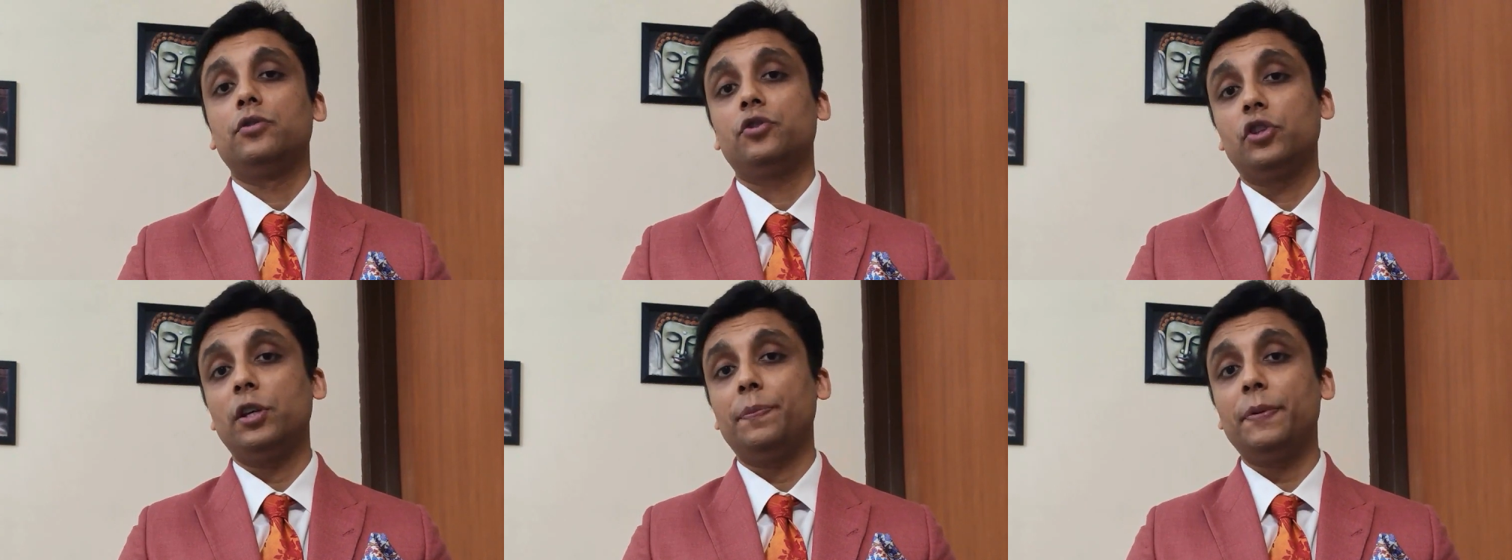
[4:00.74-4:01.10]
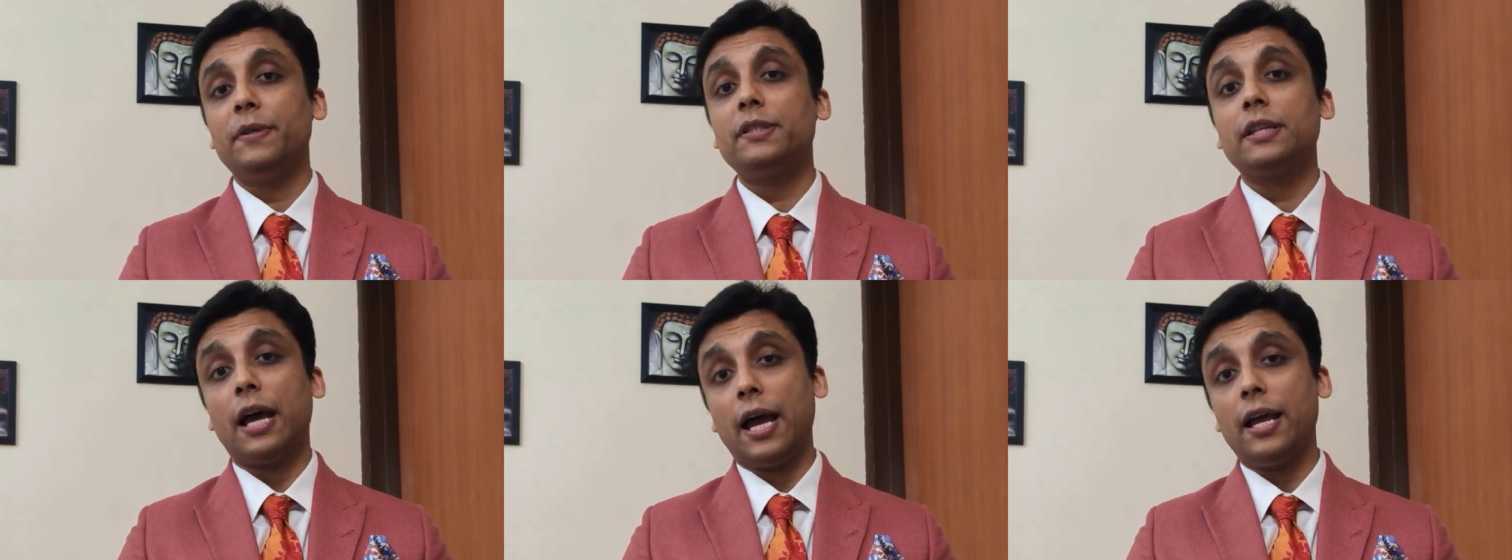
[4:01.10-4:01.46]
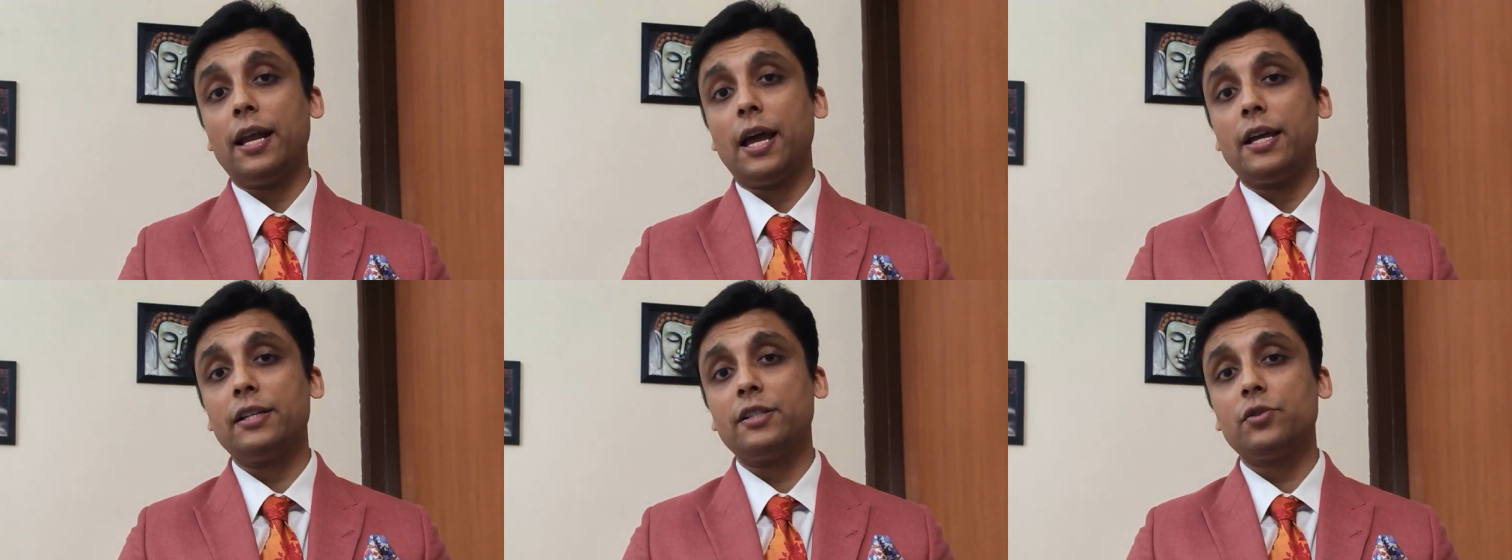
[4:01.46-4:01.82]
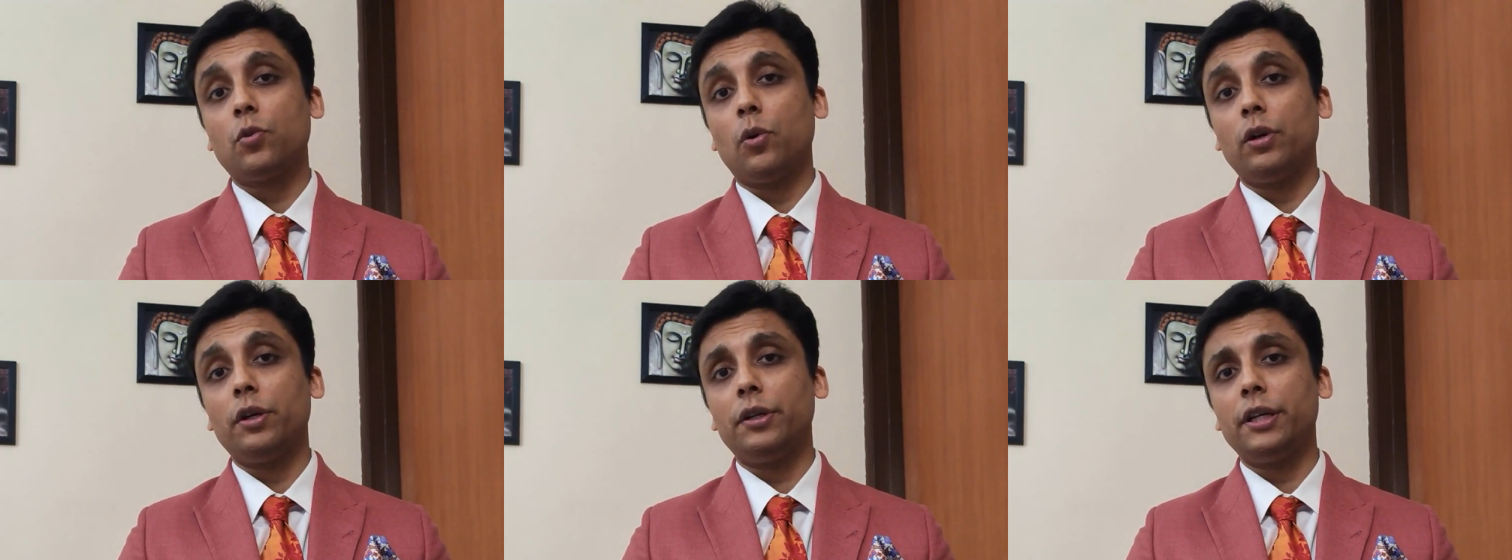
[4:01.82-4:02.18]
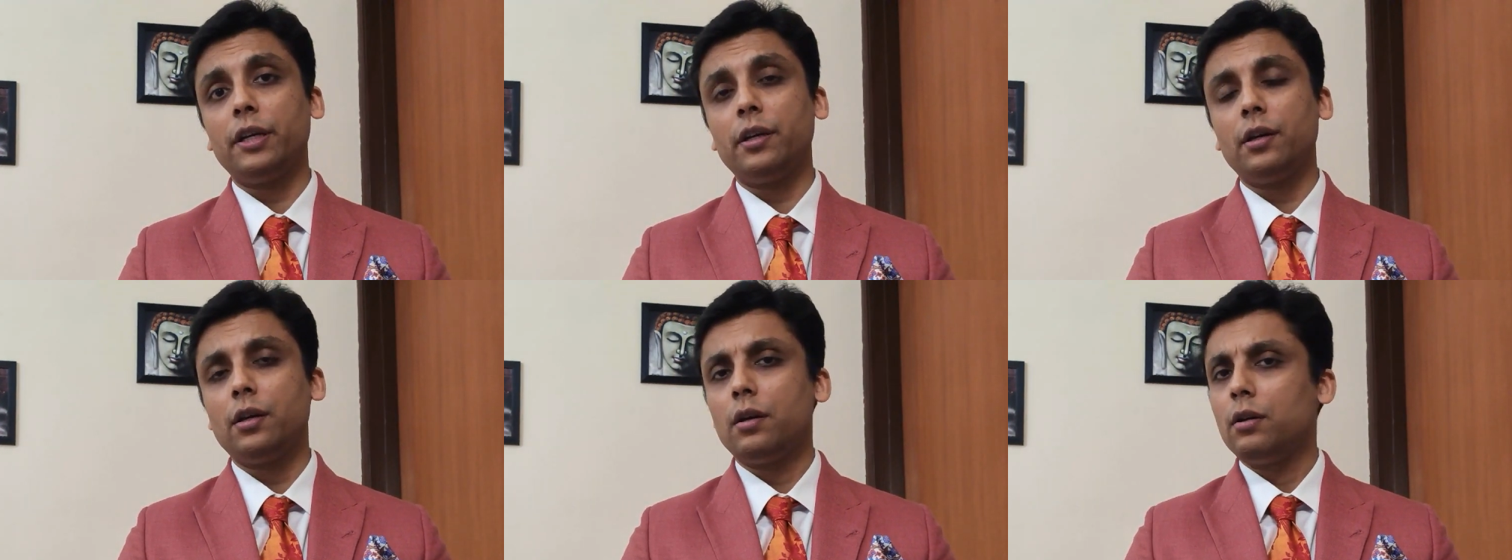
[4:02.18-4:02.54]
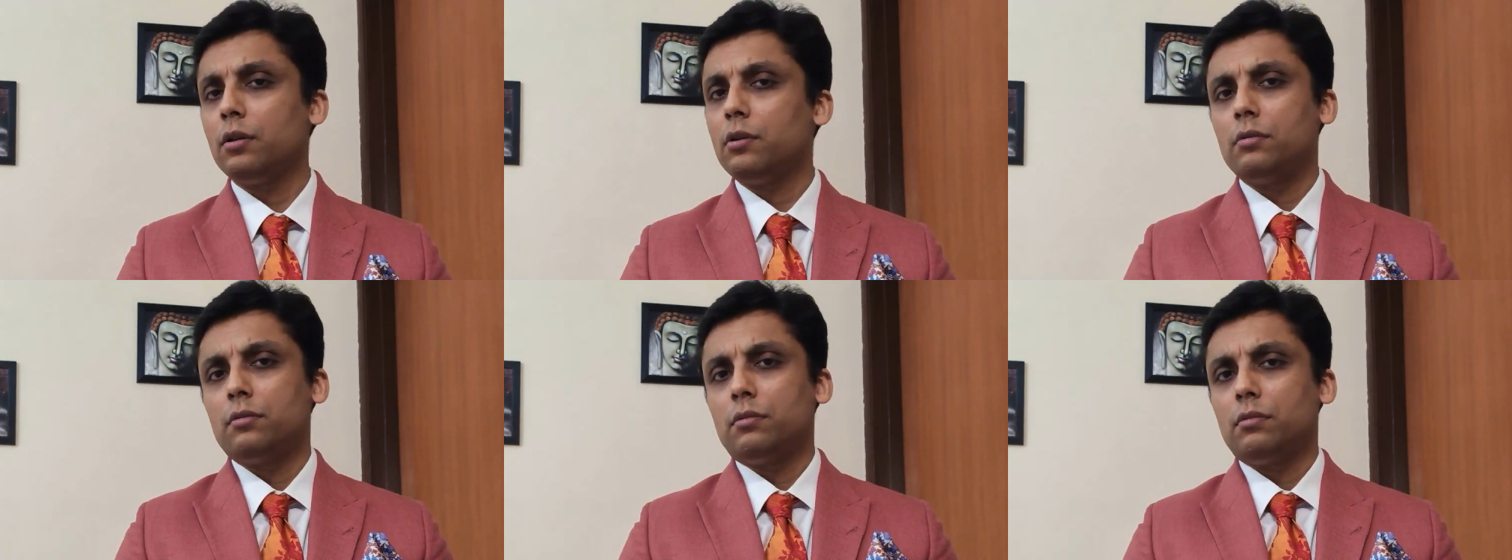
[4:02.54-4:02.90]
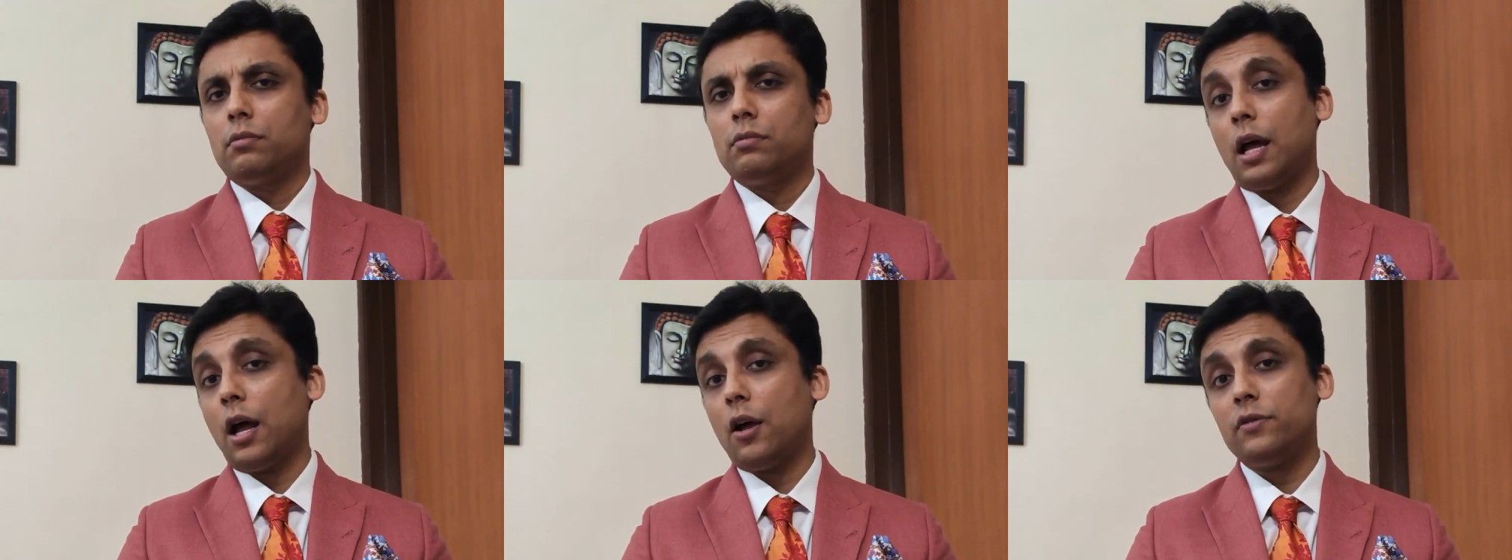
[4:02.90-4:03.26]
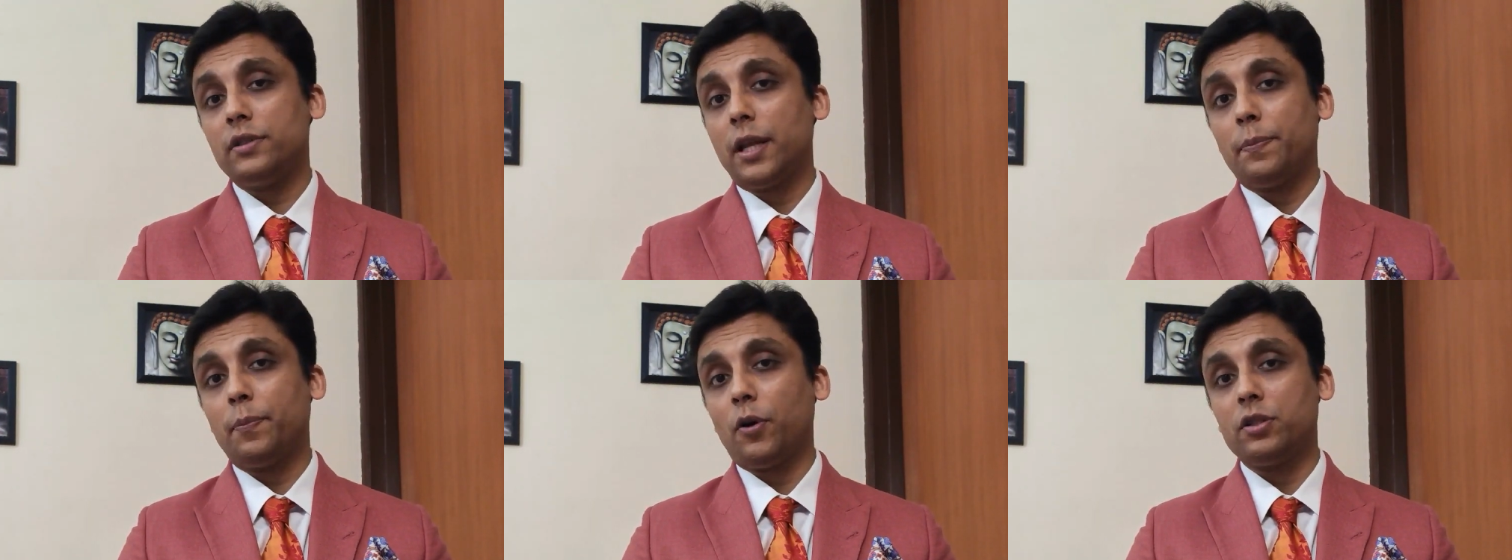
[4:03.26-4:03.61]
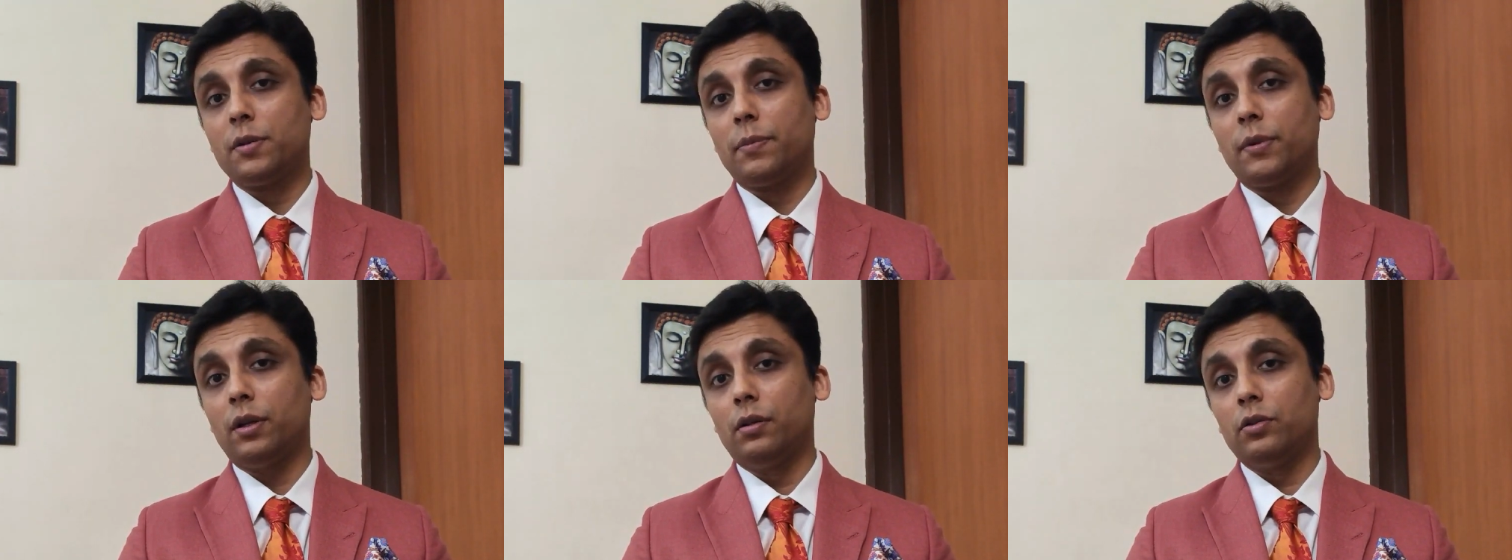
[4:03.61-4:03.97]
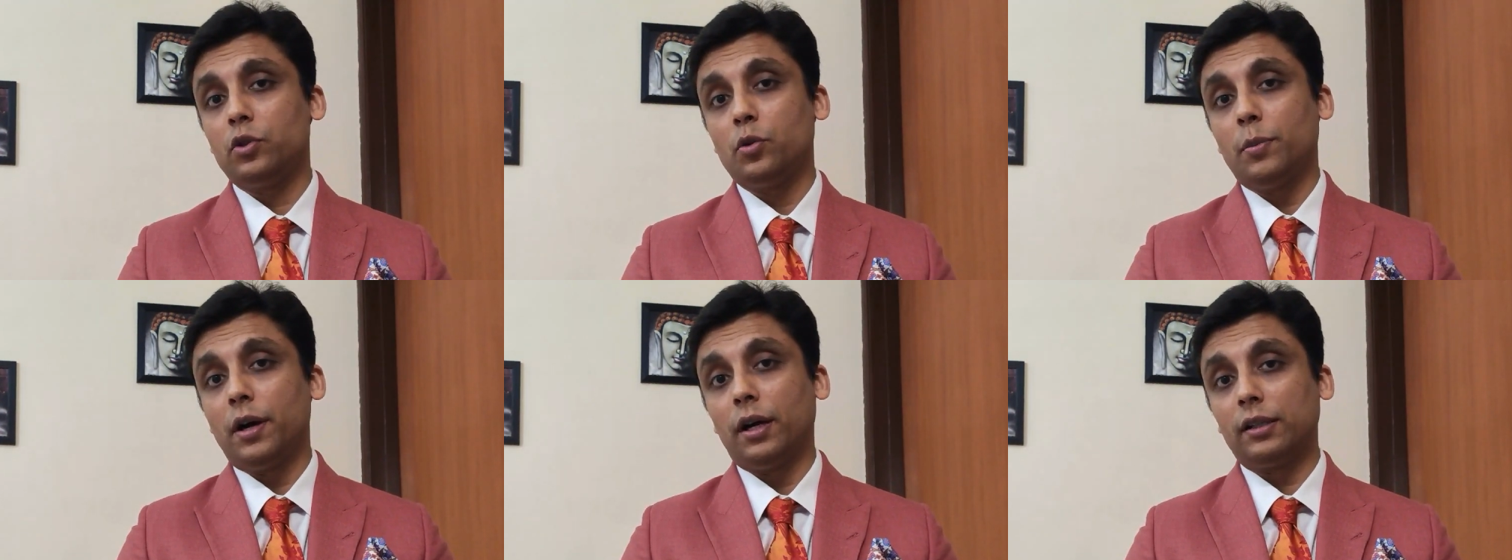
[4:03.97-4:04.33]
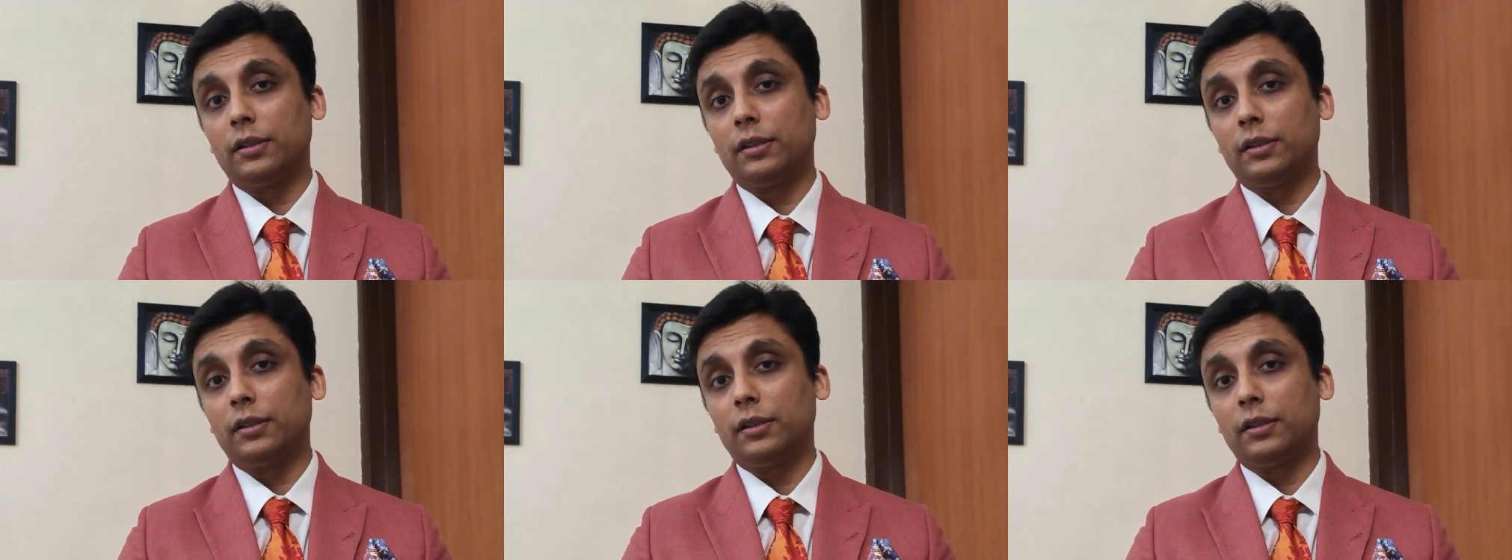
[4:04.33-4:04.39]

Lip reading: Cheapest and highest quality? How is that possible, you may